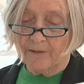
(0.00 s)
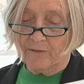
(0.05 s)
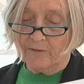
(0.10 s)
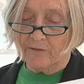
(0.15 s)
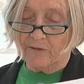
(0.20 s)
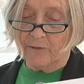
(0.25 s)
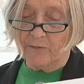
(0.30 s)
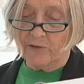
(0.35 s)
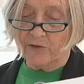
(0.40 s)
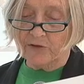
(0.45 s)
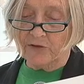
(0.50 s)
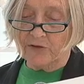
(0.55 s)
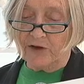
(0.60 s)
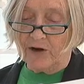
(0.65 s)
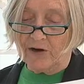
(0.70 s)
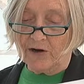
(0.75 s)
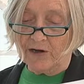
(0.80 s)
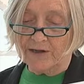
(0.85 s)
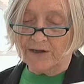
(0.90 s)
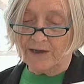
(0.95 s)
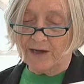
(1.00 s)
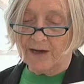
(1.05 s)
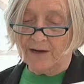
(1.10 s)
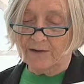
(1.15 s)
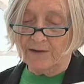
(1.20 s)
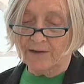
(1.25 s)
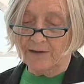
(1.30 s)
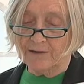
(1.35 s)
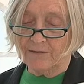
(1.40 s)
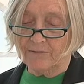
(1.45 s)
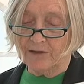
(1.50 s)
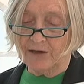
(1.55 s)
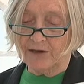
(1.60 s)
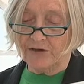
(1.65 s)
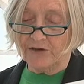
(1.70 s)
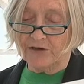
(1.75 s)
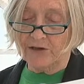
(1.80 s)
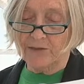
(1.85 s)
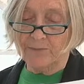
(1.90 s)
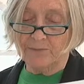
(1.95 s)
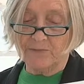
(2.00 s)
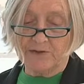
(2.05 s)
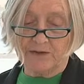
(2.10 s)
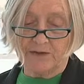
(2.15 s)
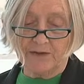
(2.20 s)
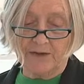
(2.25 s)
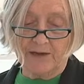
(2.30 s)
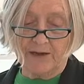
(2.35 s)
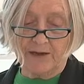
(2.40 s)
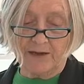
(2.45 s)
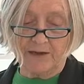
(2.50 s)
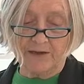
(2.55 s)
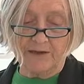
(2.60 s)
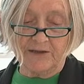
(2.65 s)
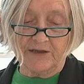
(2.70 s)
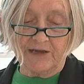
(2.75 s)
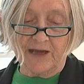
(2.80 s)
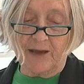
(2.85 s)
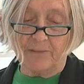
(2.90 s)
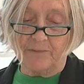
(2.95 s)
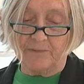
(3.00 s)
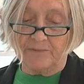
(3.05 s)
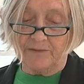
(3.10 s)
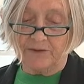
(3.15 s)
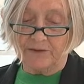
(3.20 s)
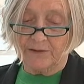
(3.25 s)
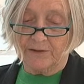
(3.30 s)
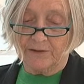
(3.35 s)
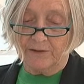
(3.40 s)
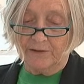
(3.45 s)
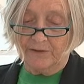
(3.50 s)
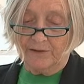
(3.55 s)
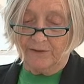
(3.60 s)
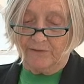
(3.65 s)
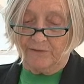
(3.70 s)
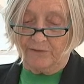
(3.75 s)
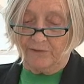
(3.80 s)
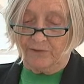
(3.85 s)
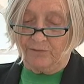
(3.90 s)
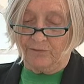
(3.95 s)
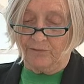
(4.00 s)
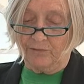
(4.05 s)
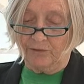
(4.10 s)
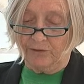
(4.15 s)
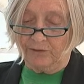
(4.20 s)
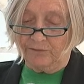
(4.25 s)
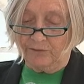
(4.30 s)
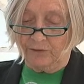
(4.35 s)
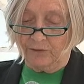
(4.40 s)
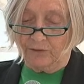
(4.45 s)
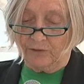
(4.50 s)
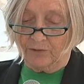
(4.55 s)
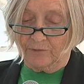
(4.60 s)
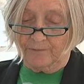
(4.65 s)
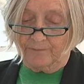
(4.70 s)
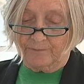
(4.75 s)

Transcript: from authoritarian regimes and their contempt for the rule of law.